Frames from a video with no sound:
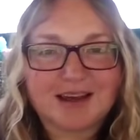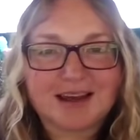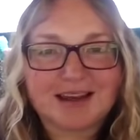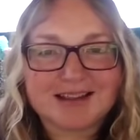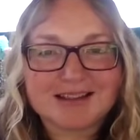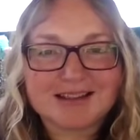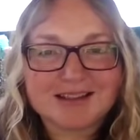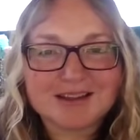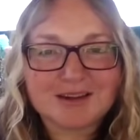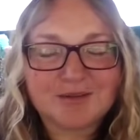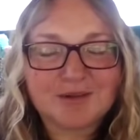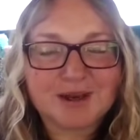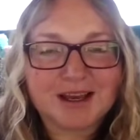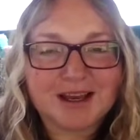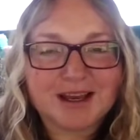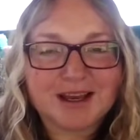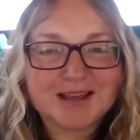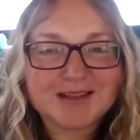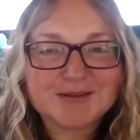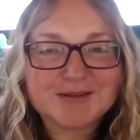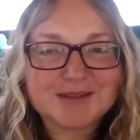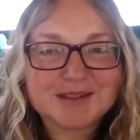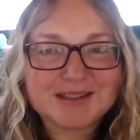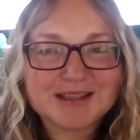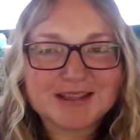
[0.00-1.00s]
Okay, so my
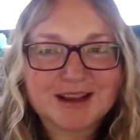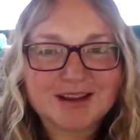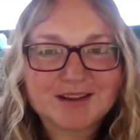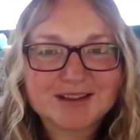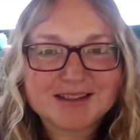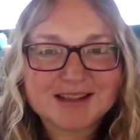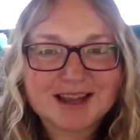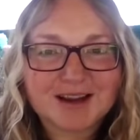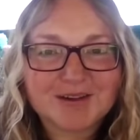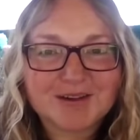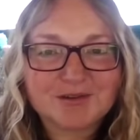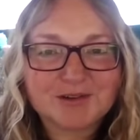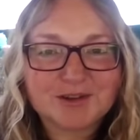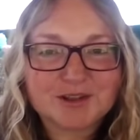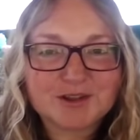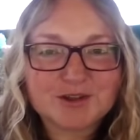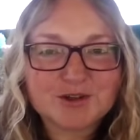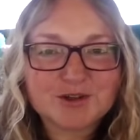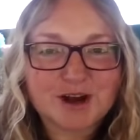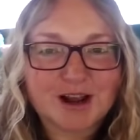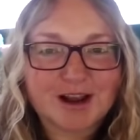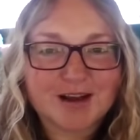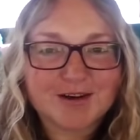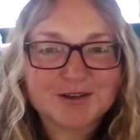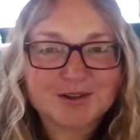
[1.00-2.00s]
husband's outside with
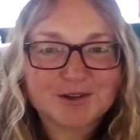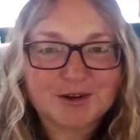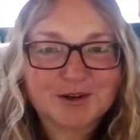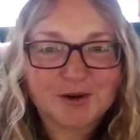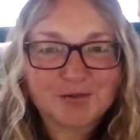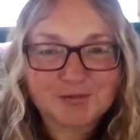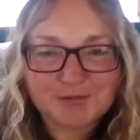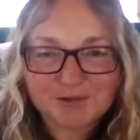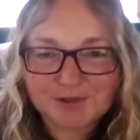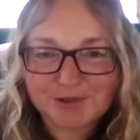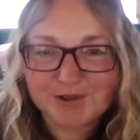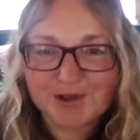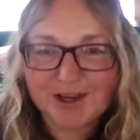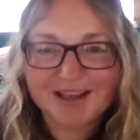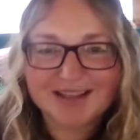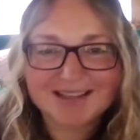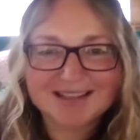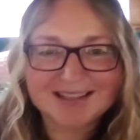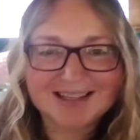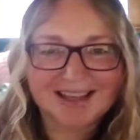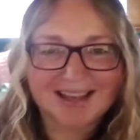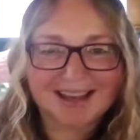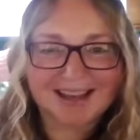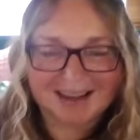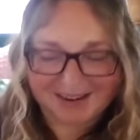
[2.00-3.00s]
the tractor. Hopefully you
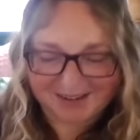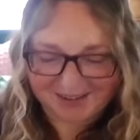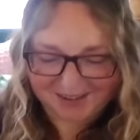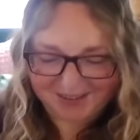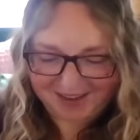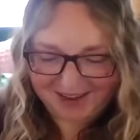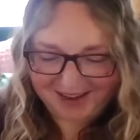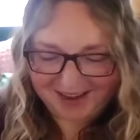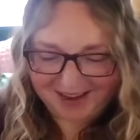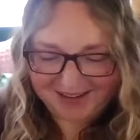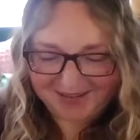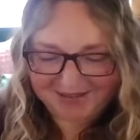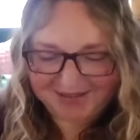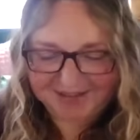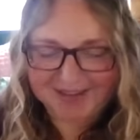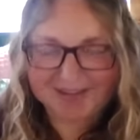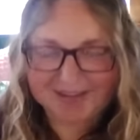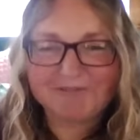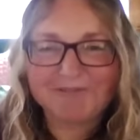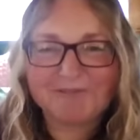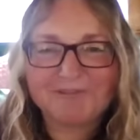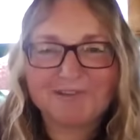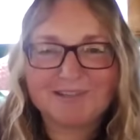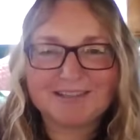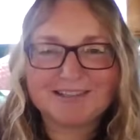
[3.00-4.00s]
guys can't hear that.
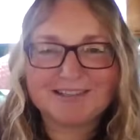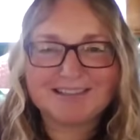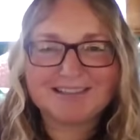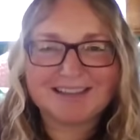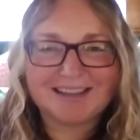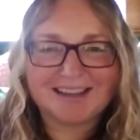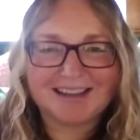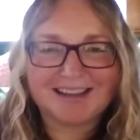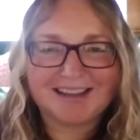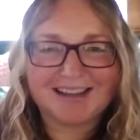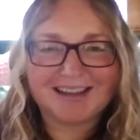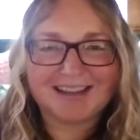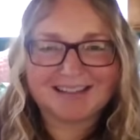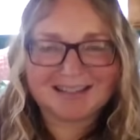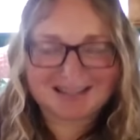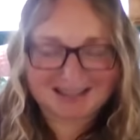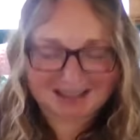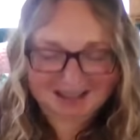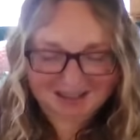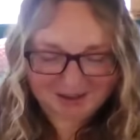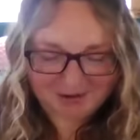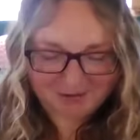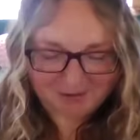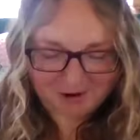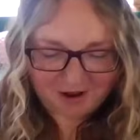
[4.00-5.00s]
We're just going to
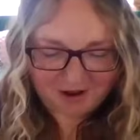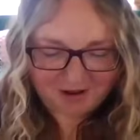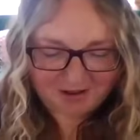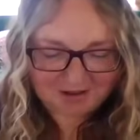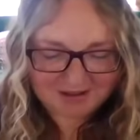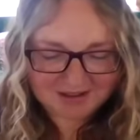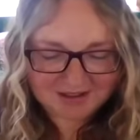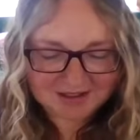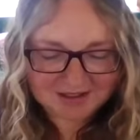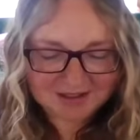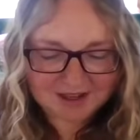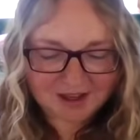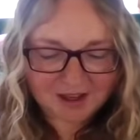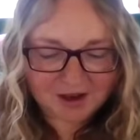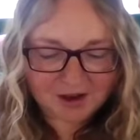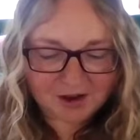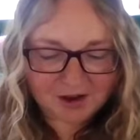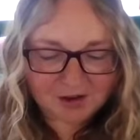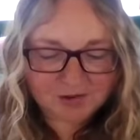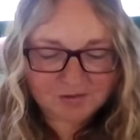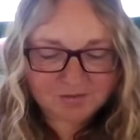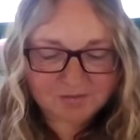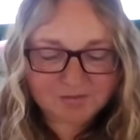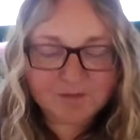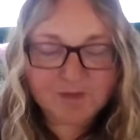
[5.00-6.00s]
continue on.
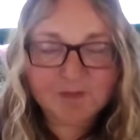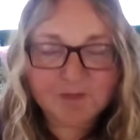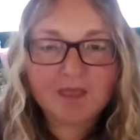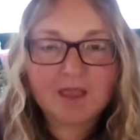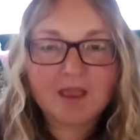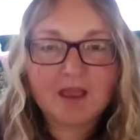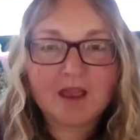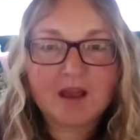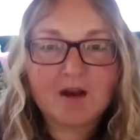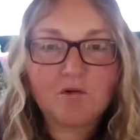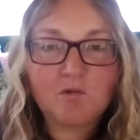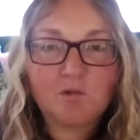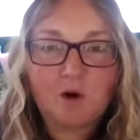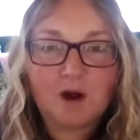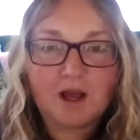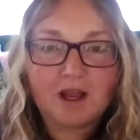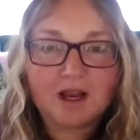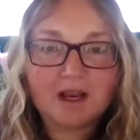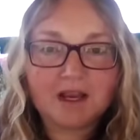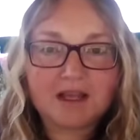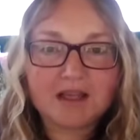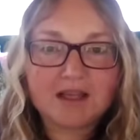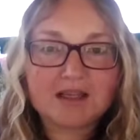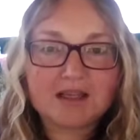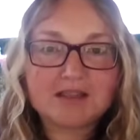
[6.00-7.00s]
So
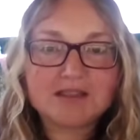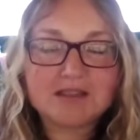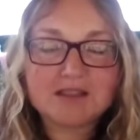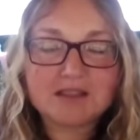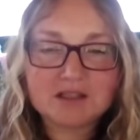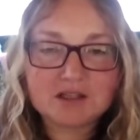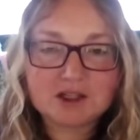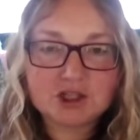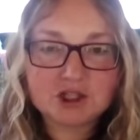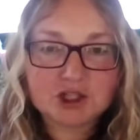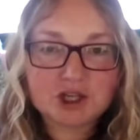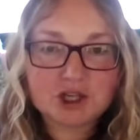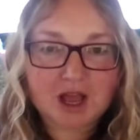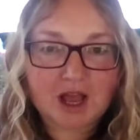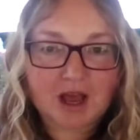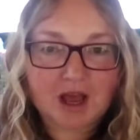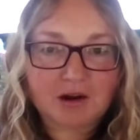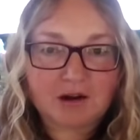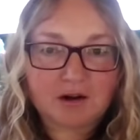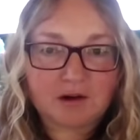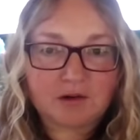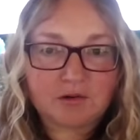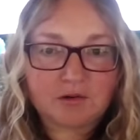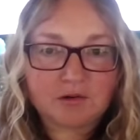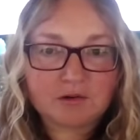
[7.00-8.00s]
what is
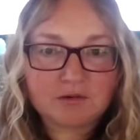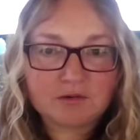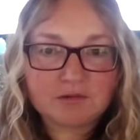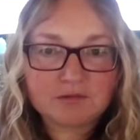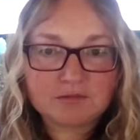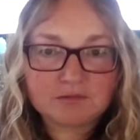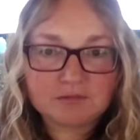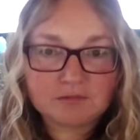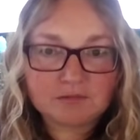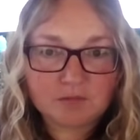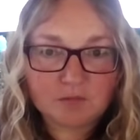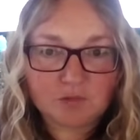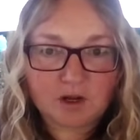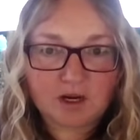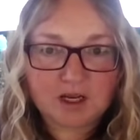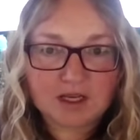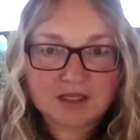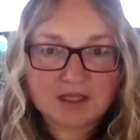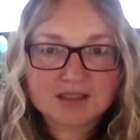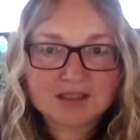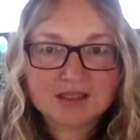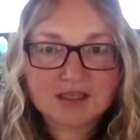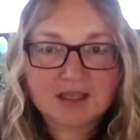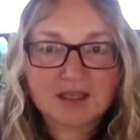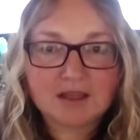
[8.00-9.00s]
shadow?
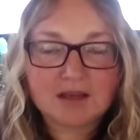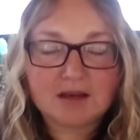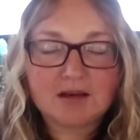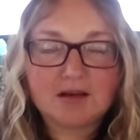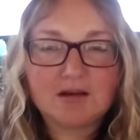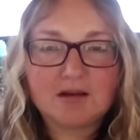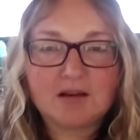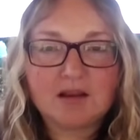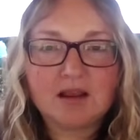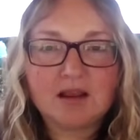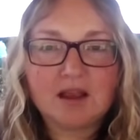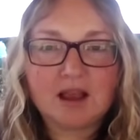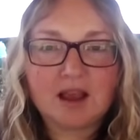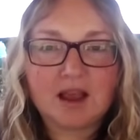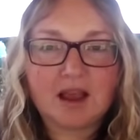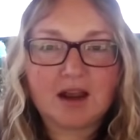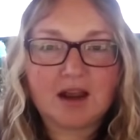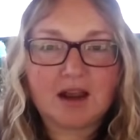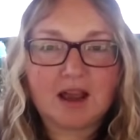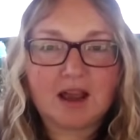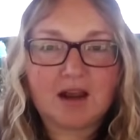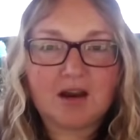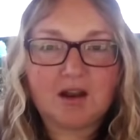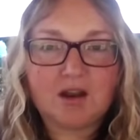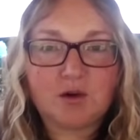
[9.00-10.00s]
What is it?
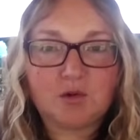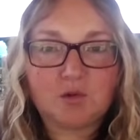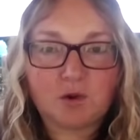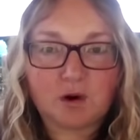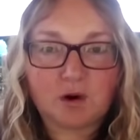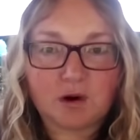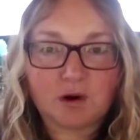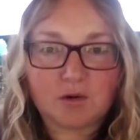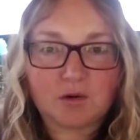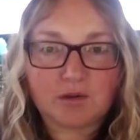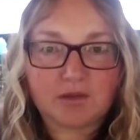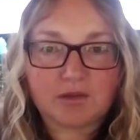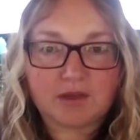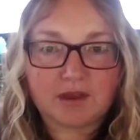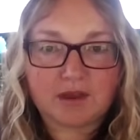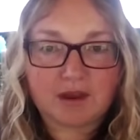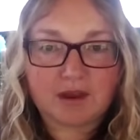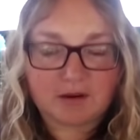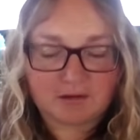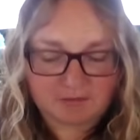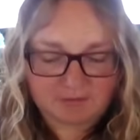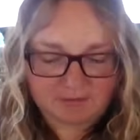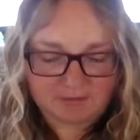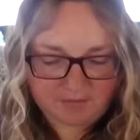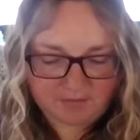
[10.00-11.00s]
And how do you work with
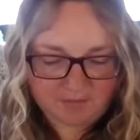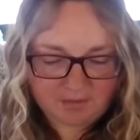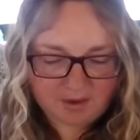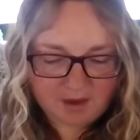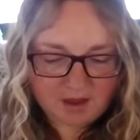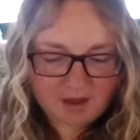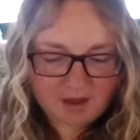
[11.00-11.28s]
it?